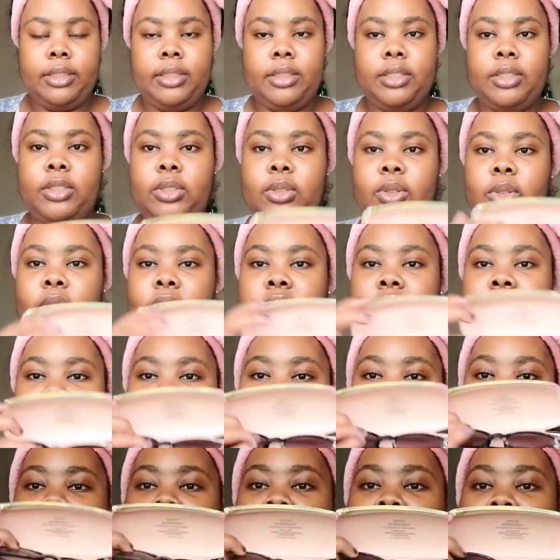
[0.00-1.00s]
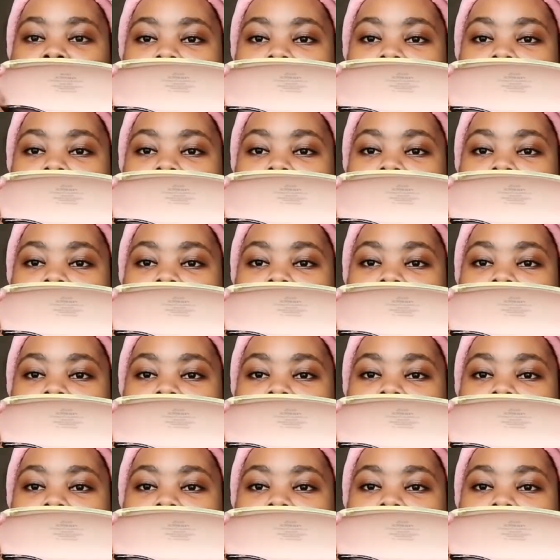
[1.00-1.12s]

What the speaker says: So these I got